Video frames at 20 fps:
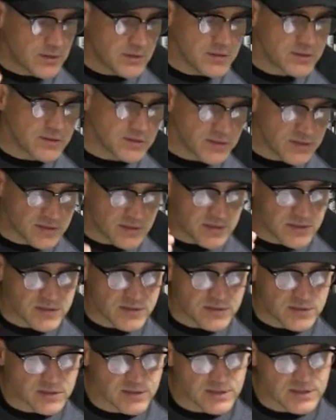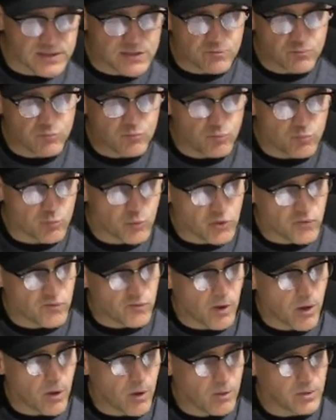let's
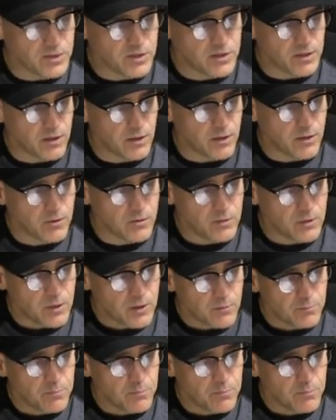move on, you know.